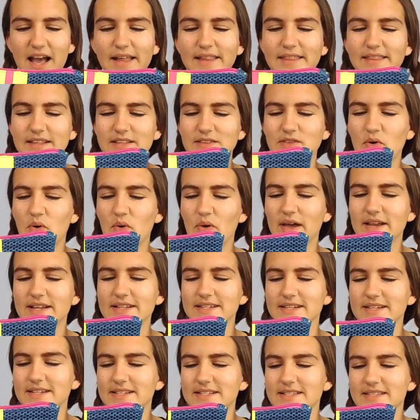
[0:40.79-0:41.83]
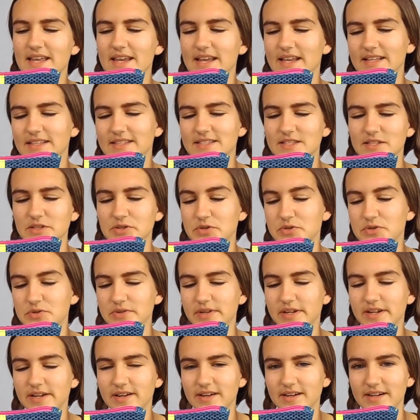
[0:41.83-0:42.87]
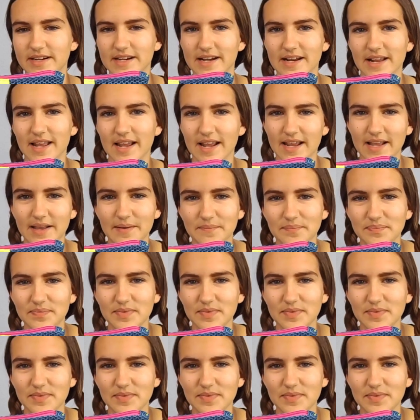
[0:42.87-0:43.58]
I think the whole idea is like it's the new year and like